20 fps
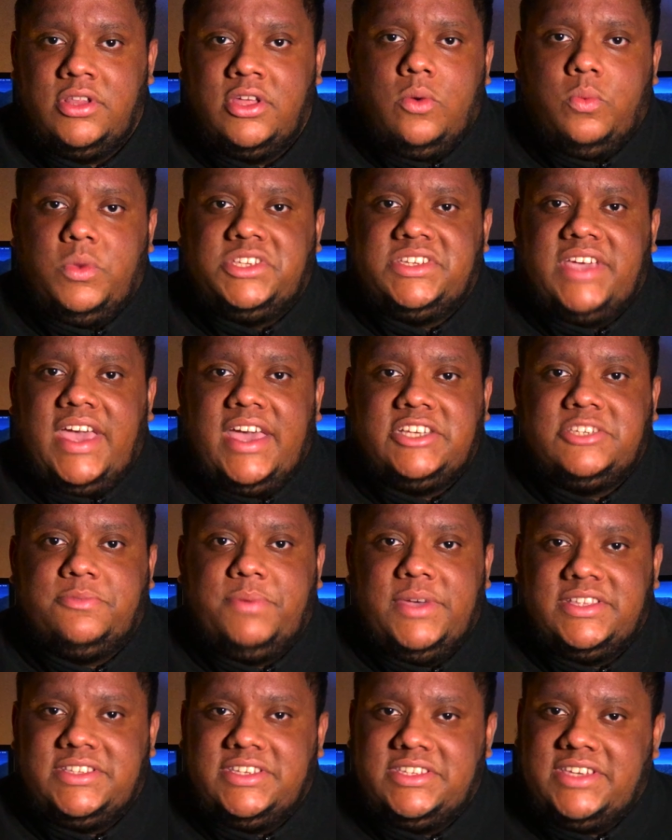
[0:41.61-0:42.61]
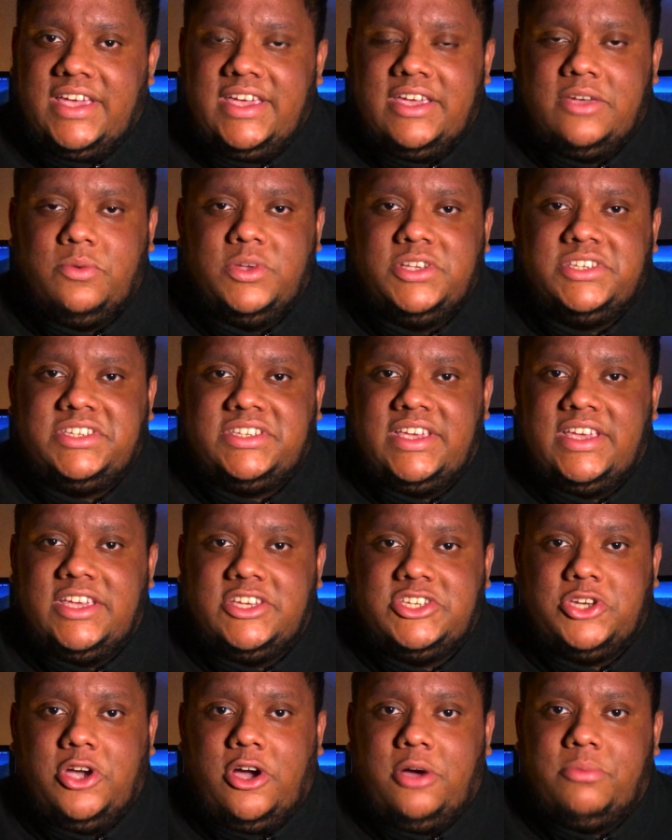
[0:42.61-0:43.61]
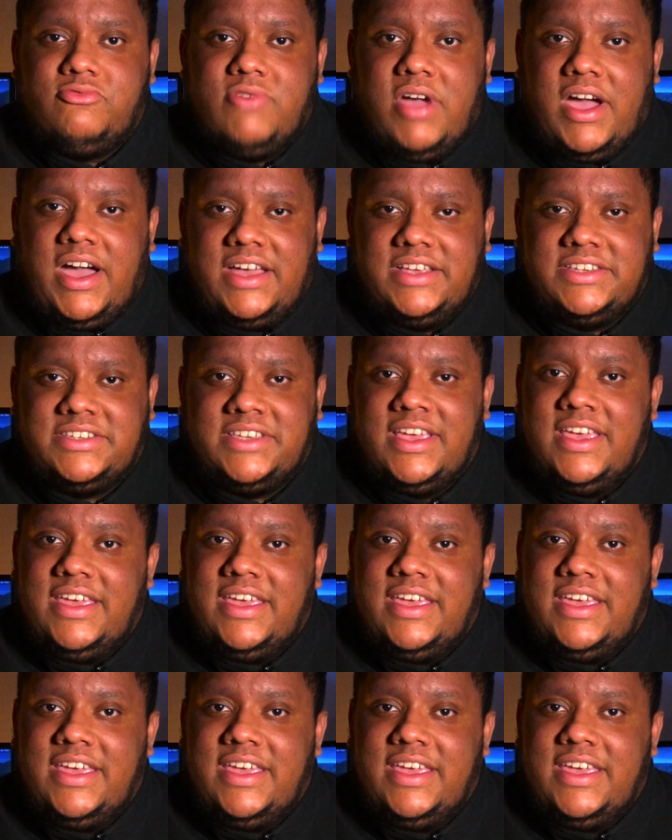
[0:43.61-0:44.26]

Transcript: which experts are saying will see a sharp rise